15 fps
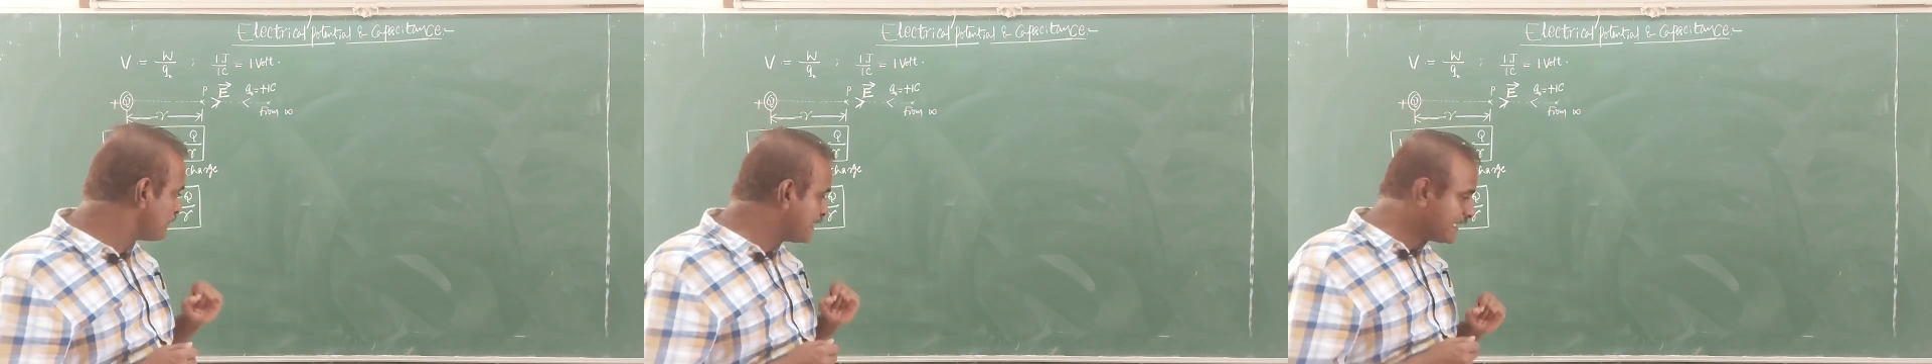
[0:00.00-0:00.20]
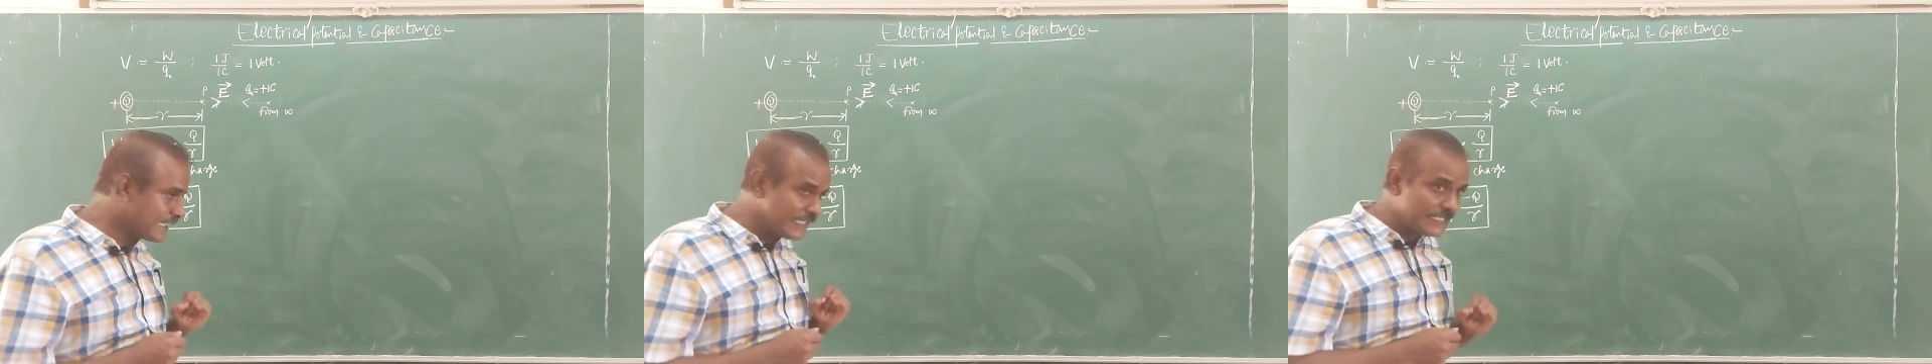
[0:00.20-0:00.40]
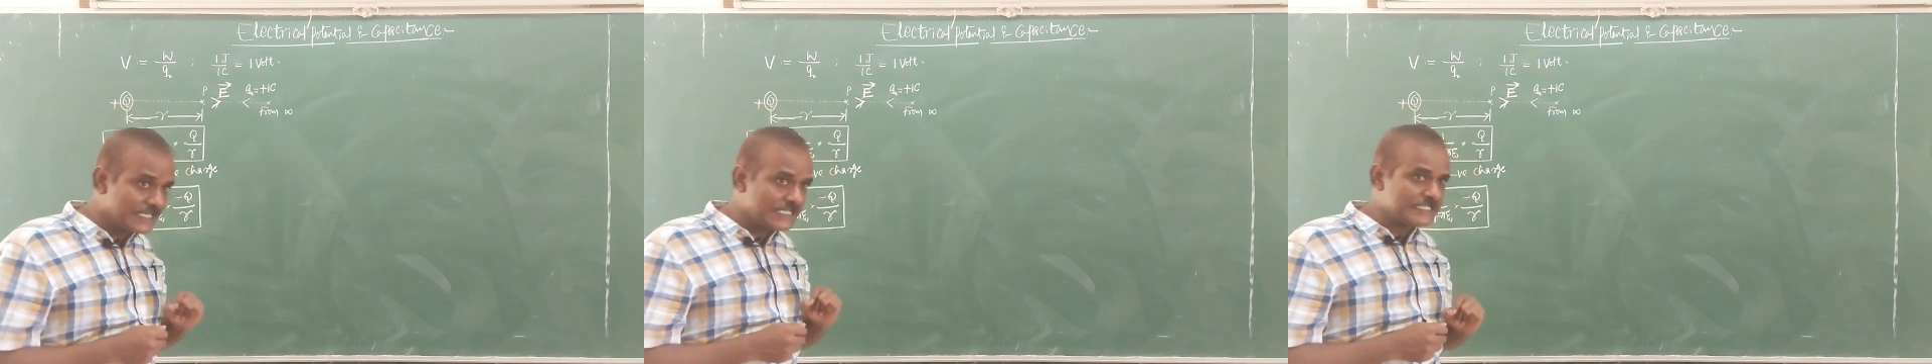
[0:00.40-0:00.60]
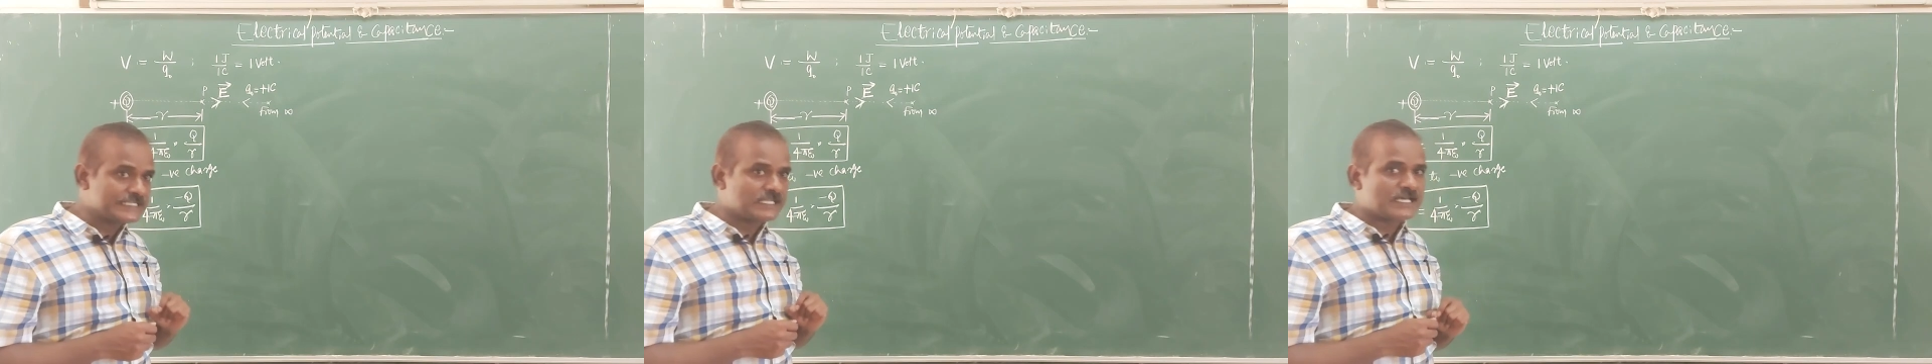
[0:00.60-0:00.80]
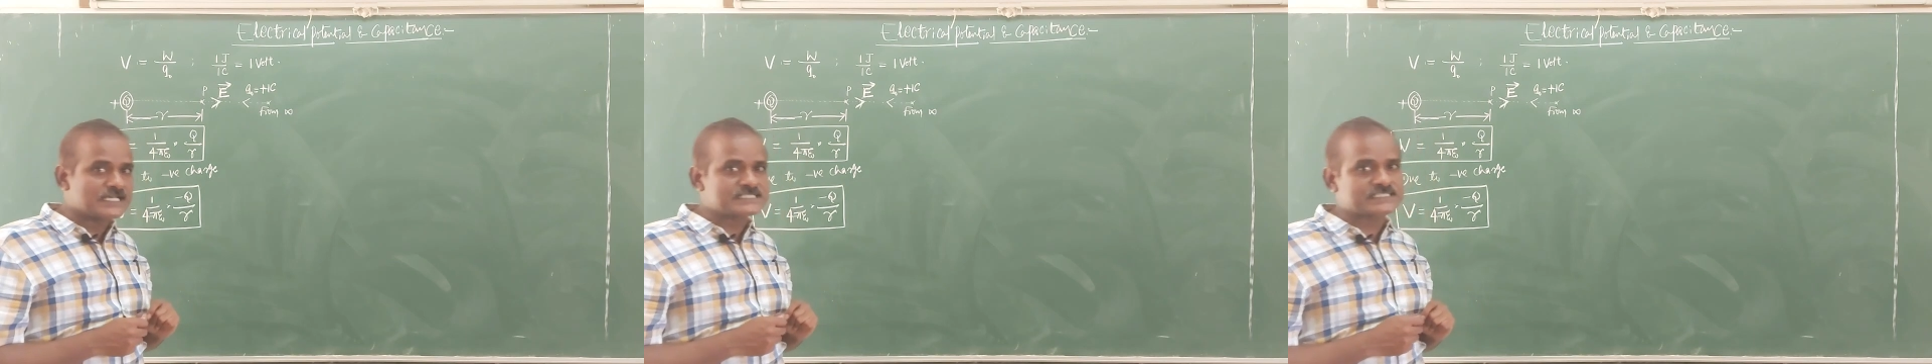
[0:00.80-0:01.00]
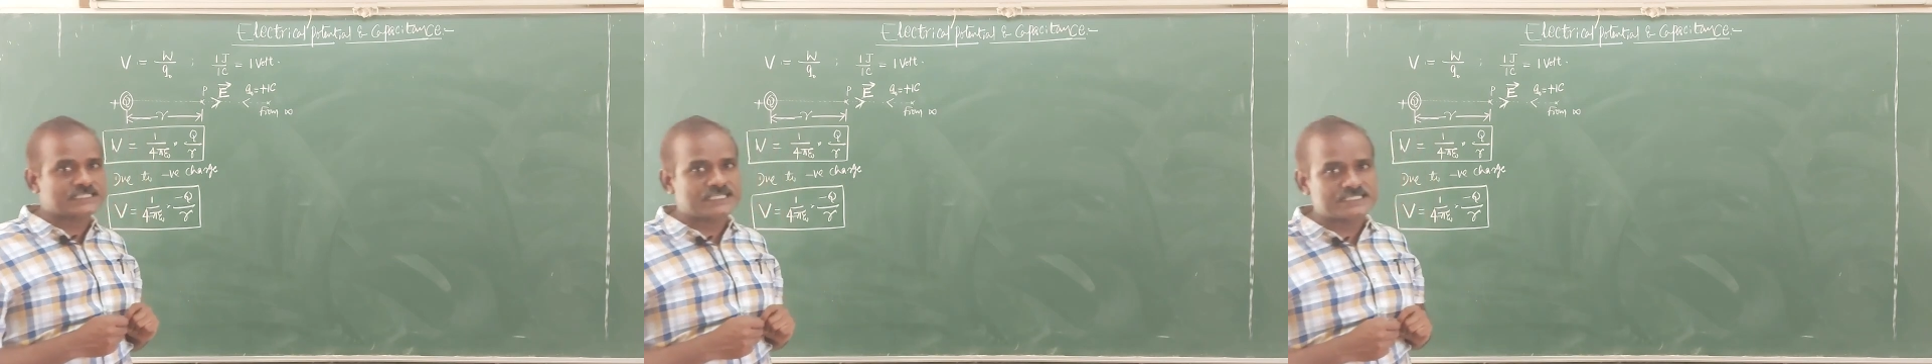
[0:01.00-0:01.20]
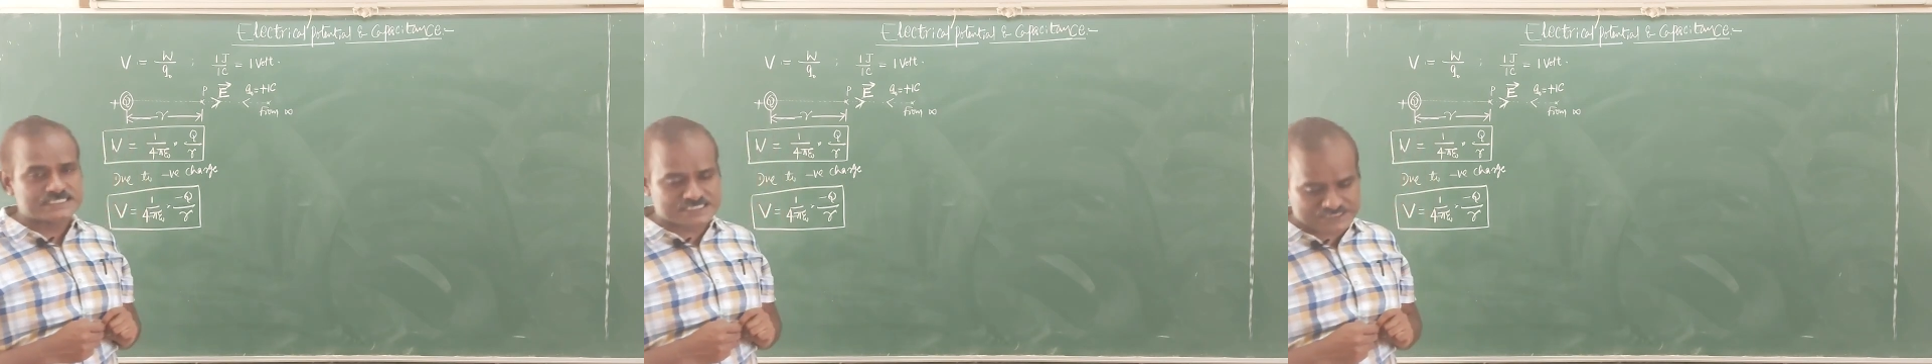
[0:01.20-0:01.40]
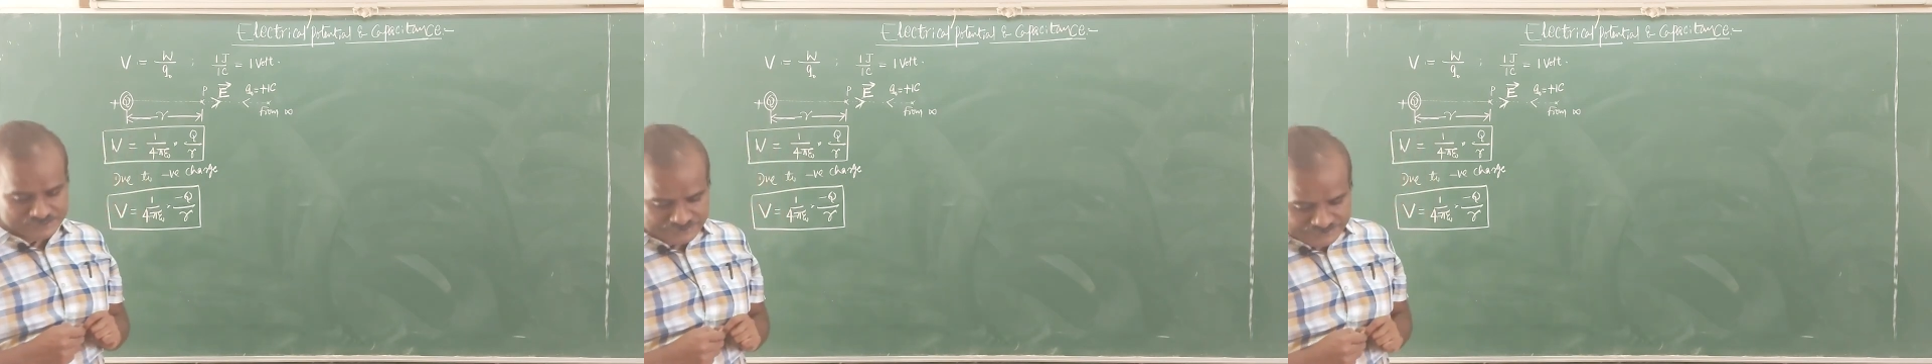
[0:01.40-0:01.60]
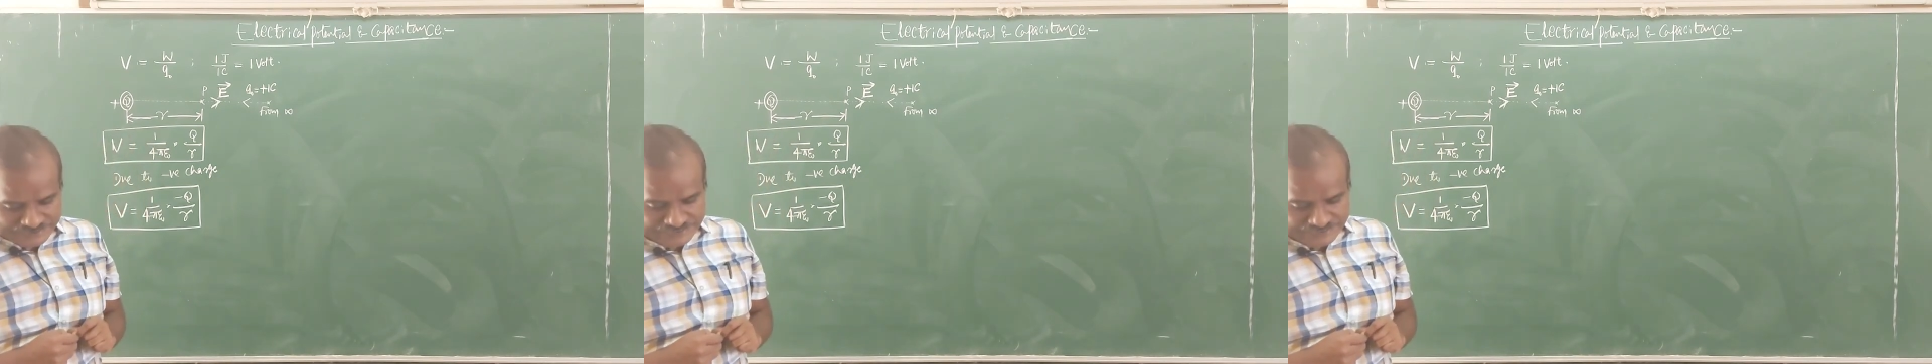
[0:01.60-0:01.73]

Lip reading: very clearly in the last class